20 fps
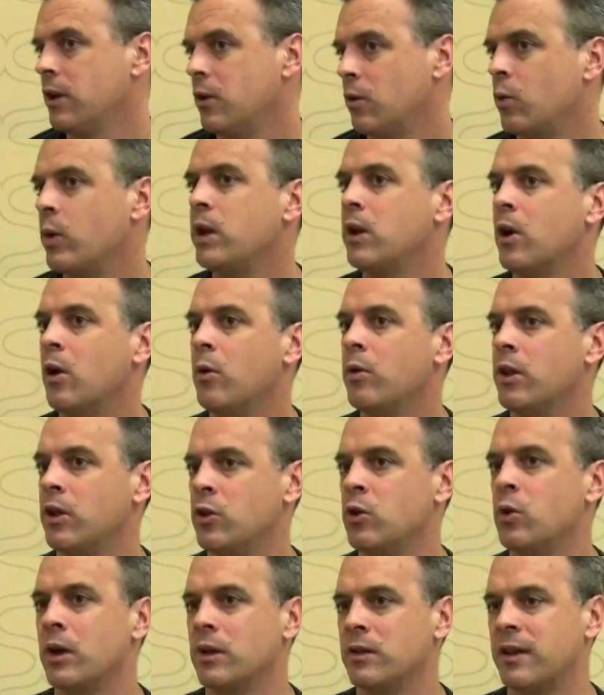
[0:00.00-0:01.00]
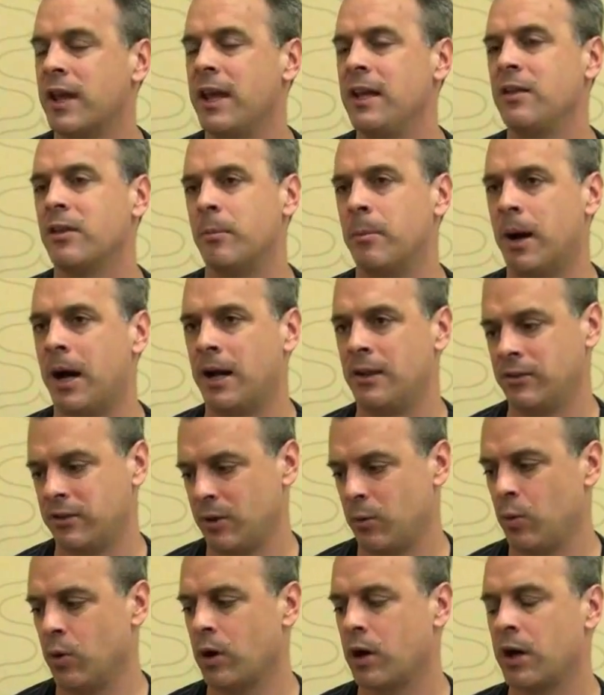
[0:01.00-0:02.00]
We know that you take the mods that
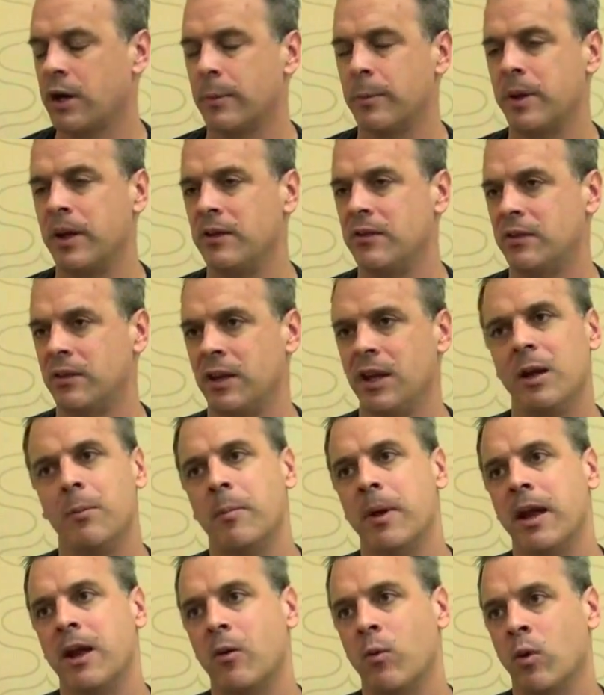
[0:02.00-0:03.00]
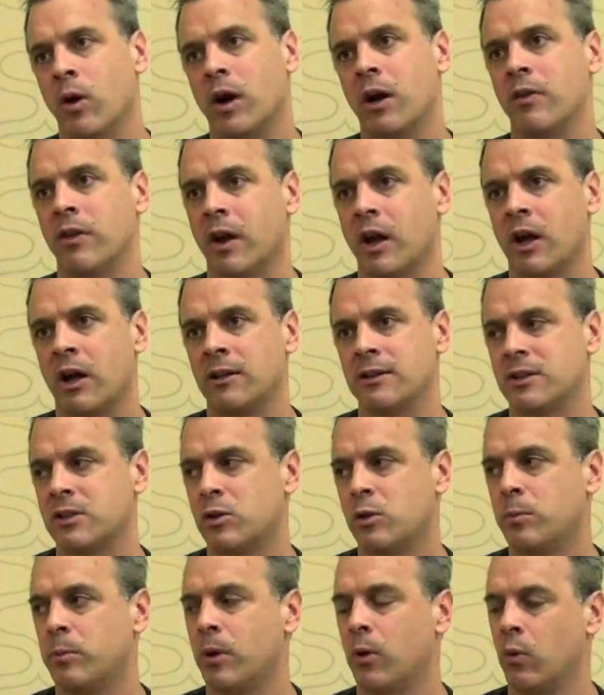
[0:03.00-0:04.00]
work on a PC and make it work on the
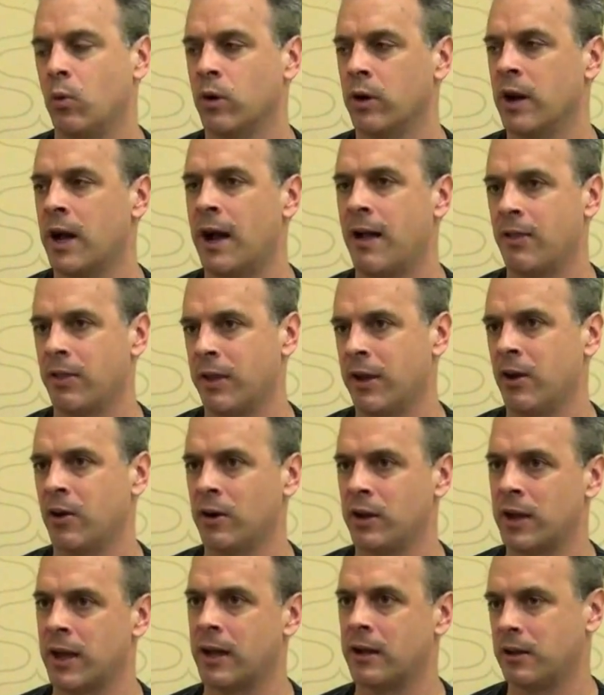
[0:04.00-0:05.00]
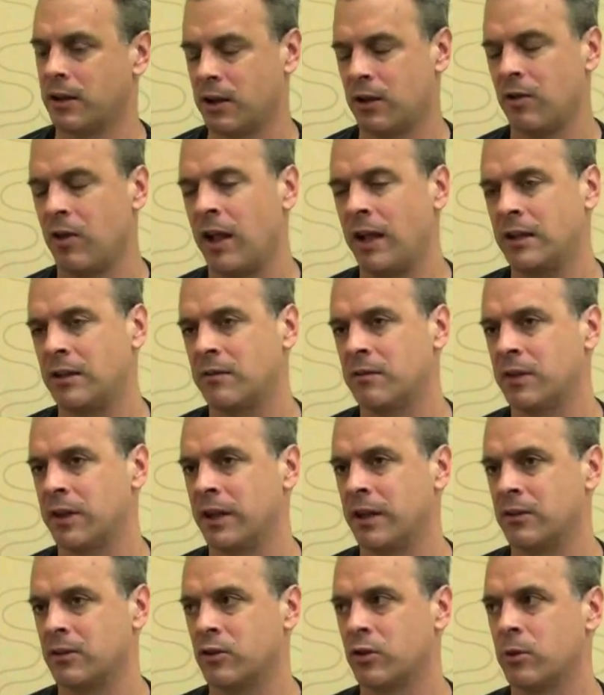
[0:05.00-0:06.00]
console, but we're not there yet collectively
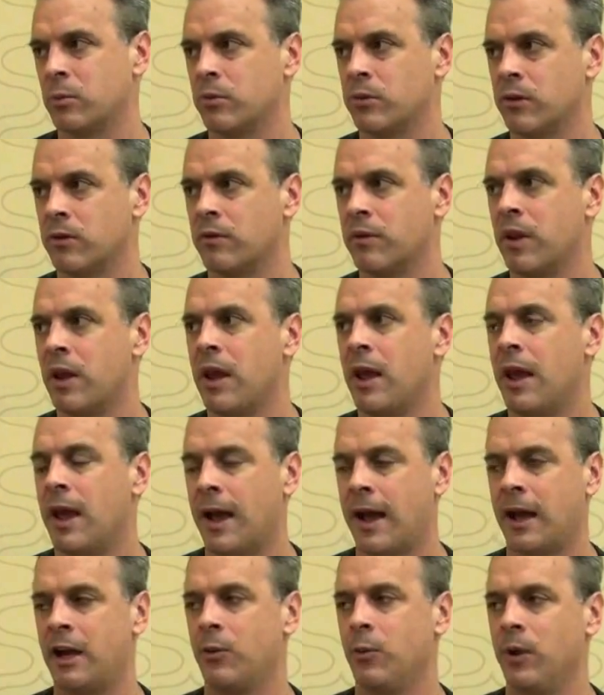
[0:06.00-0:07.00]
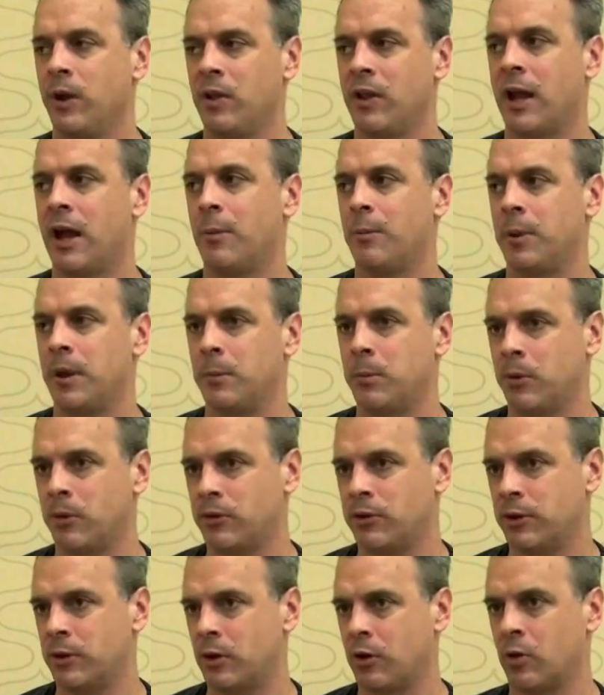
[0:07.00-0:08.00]
in terms of how do we allow people
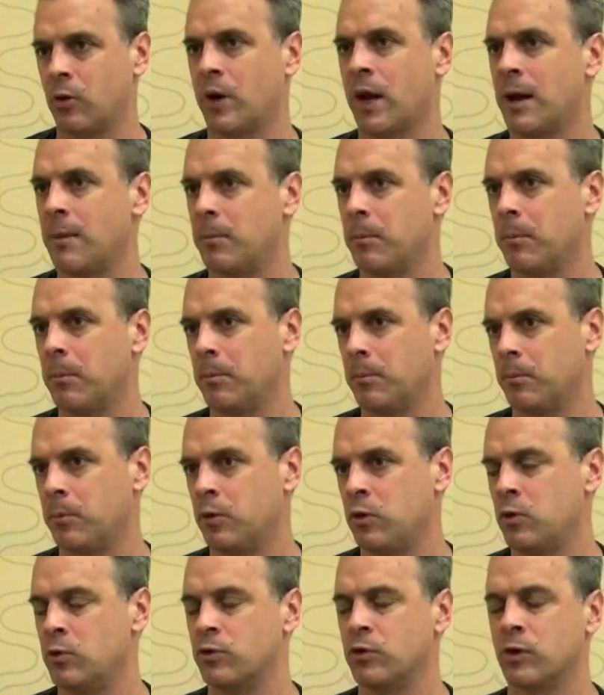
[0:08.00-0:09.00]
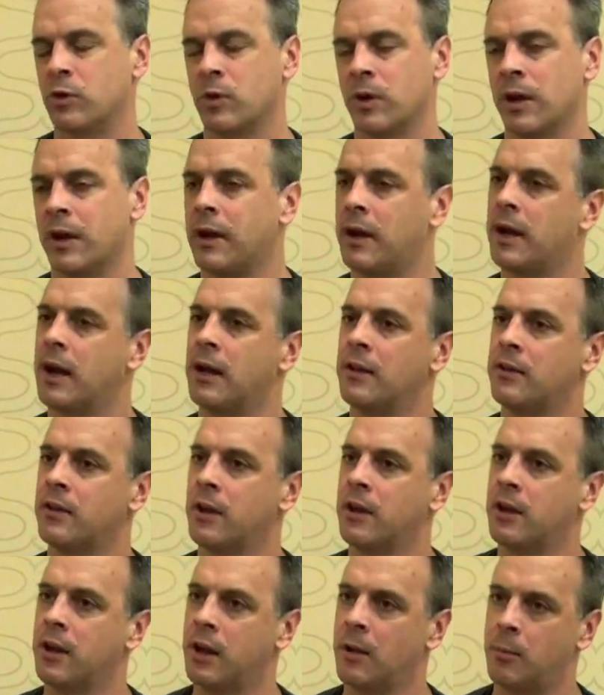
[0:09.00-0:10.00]
to create user-created
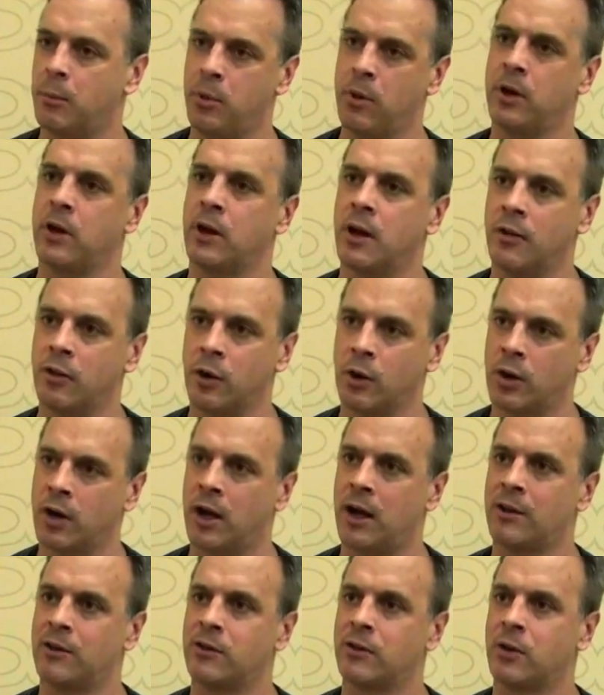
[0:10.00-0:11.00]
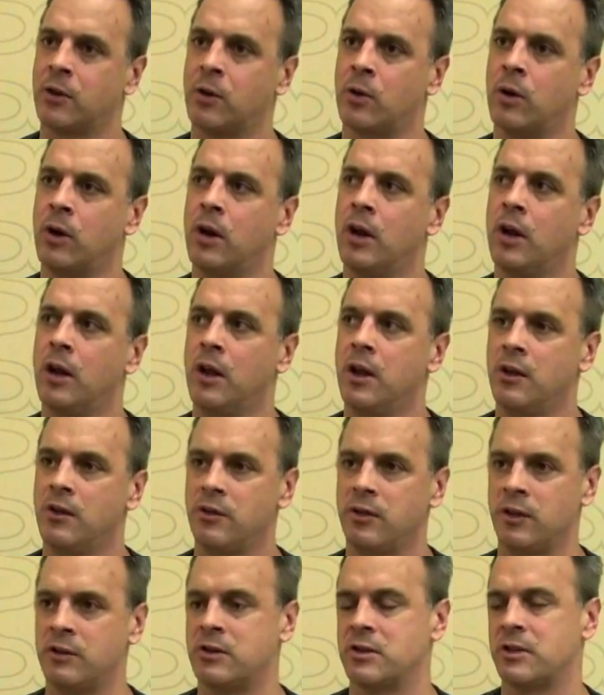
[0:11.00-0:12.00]
content and put it on their console
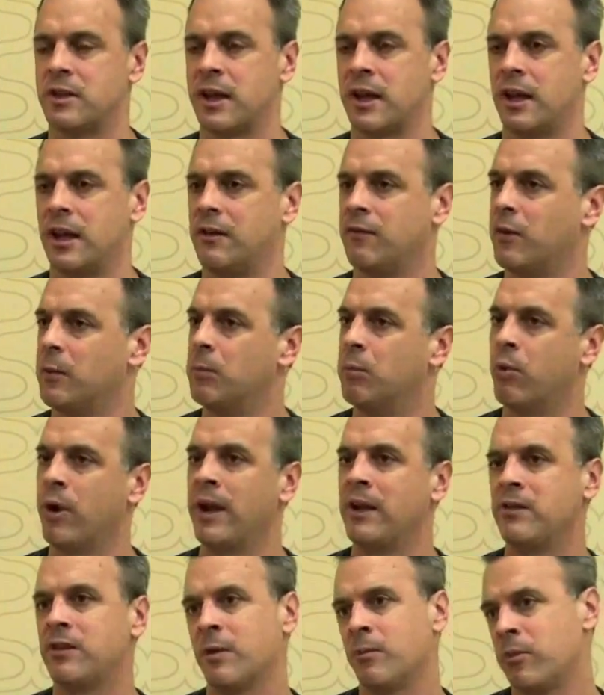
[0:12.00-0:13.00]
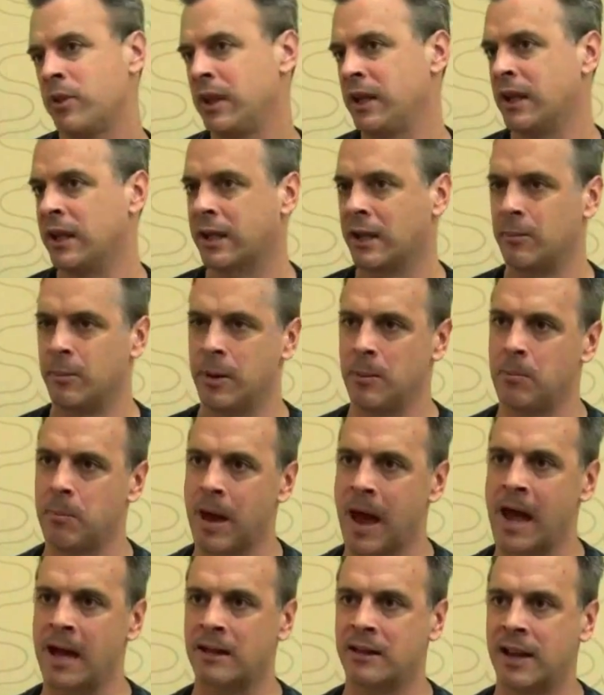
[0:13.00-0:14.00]
such that if it breaks something, it can be
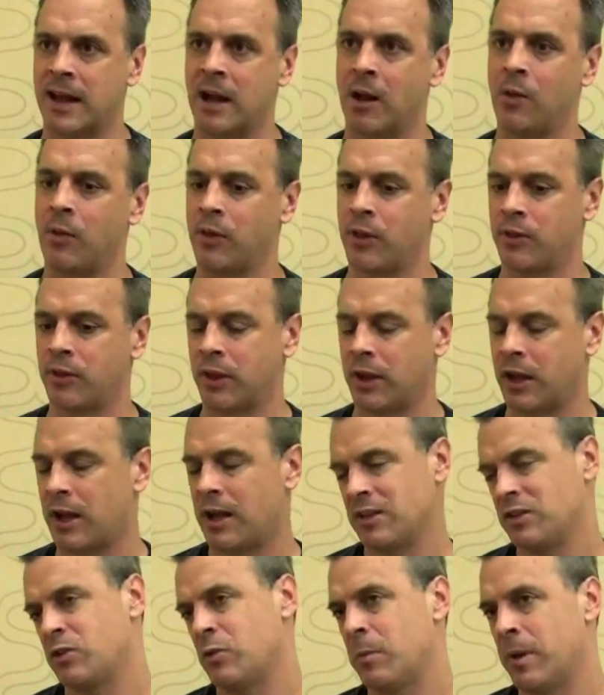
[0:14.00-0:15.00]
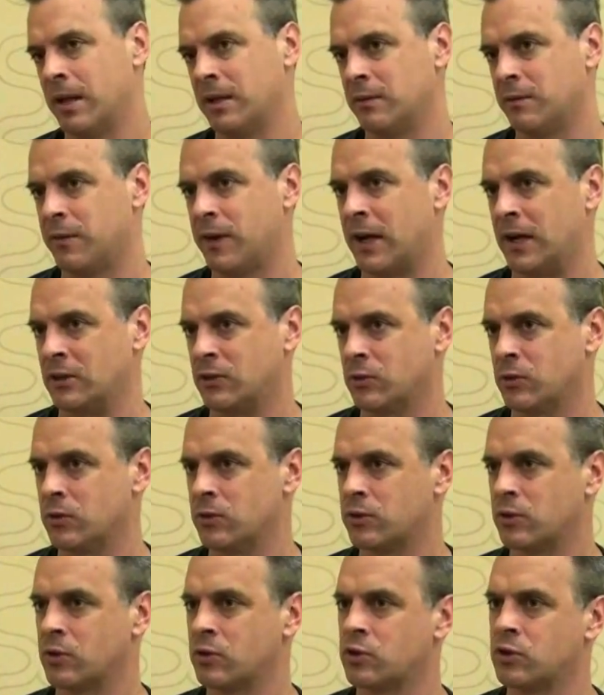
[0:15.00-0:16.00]
backed out, that the console
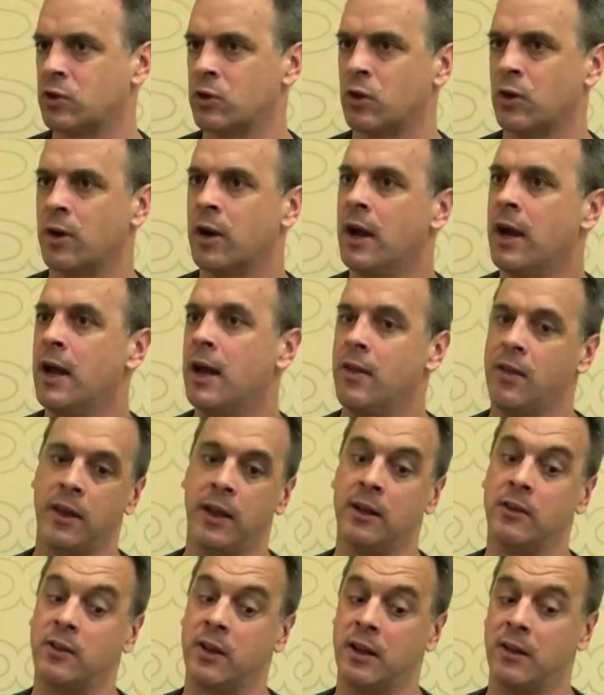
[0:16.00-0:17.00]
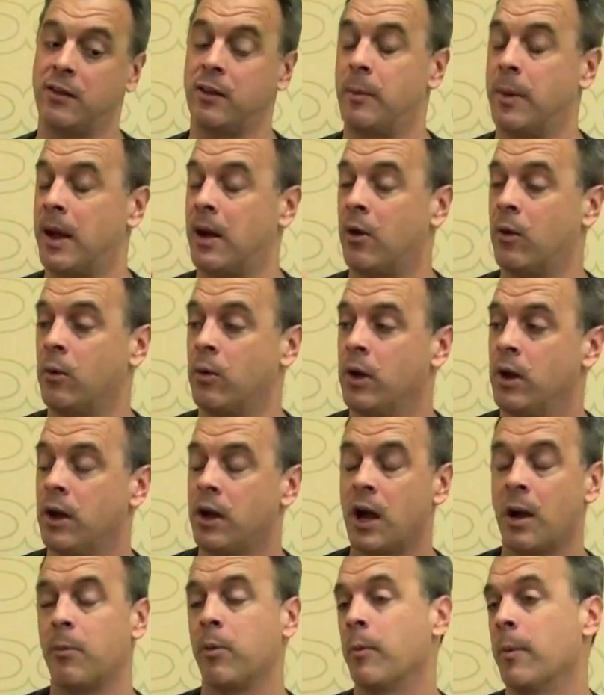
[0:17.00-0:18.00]
manufacturers are sure that it's not somehow
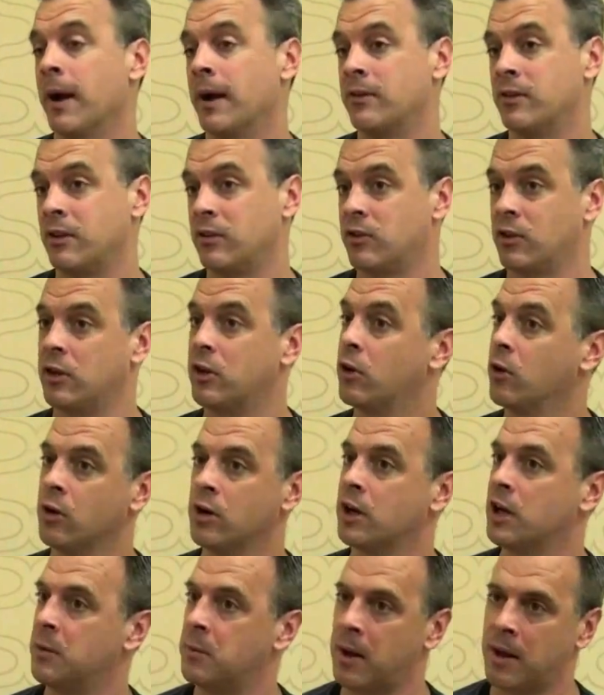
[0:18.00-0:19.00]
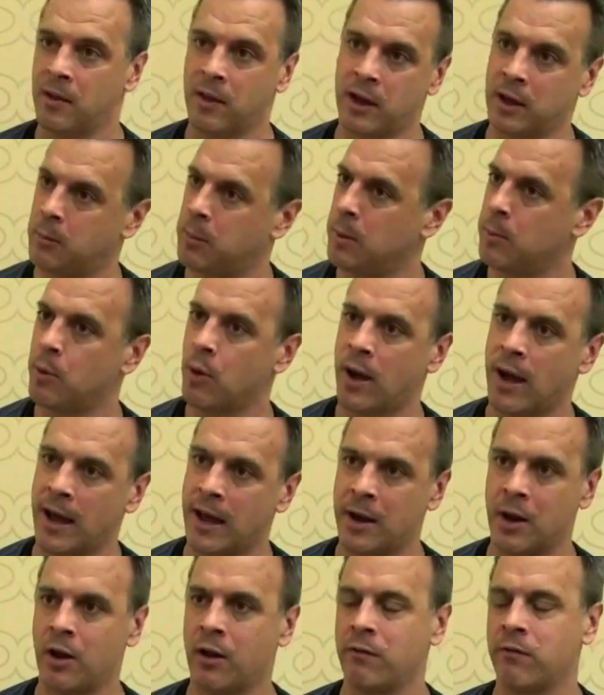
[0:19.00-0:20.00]
compromising security by letting people
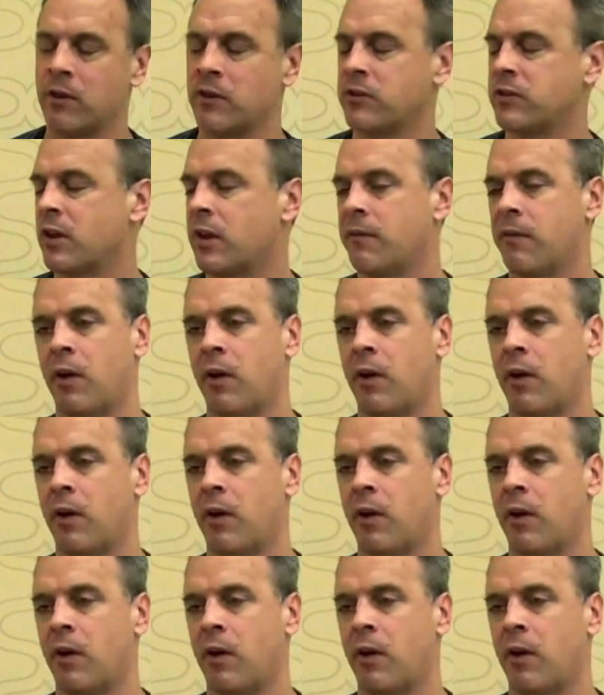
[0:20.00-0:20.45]
add all this stuff.